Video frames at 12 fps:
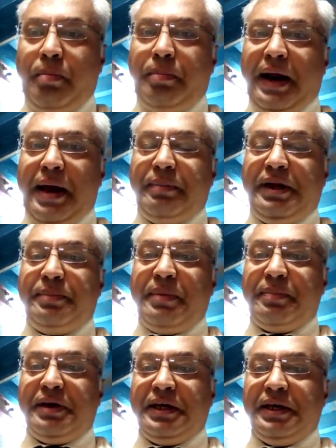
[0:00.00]
Primary
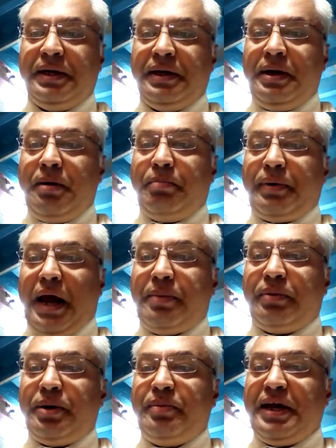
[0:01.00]
memory.
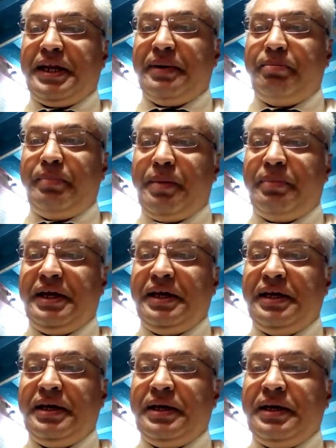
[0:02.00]
Primary
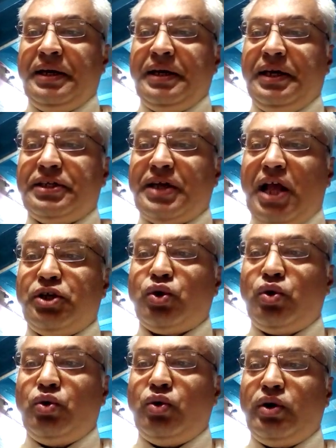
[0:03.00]
memory is
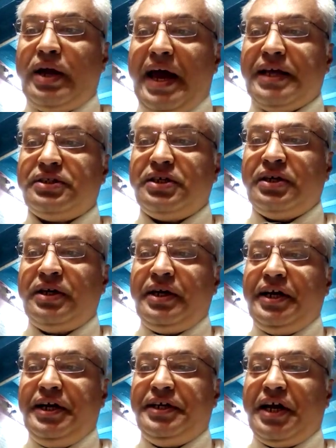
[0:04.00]
also known as the
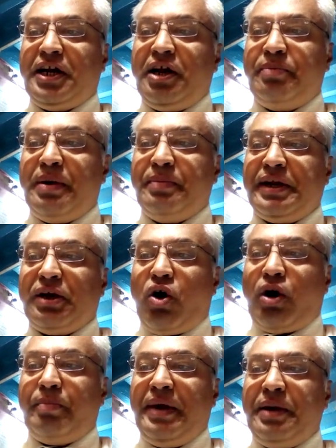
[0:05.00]
internal memory
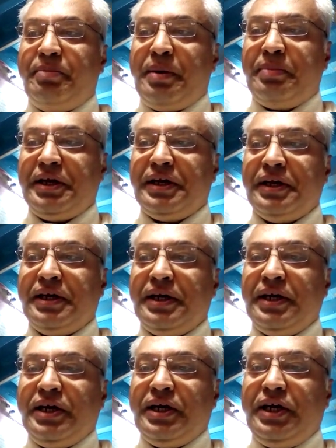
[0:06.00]
or main memory.
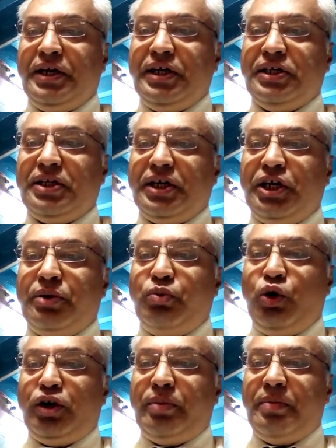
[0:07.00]
It is the
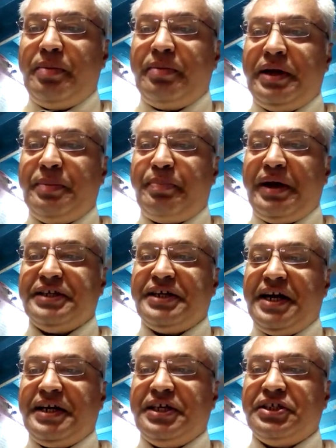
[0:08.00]
inbuilt memory
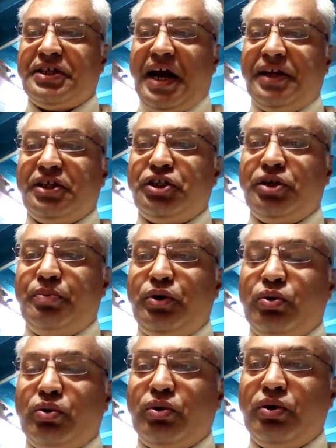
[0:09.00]
present inside the
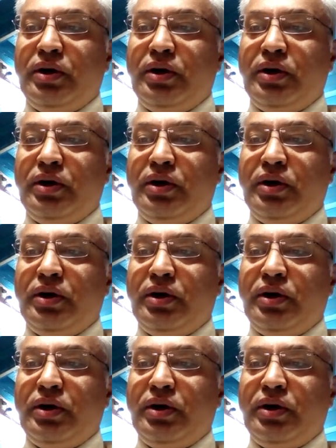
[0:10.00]
CPU.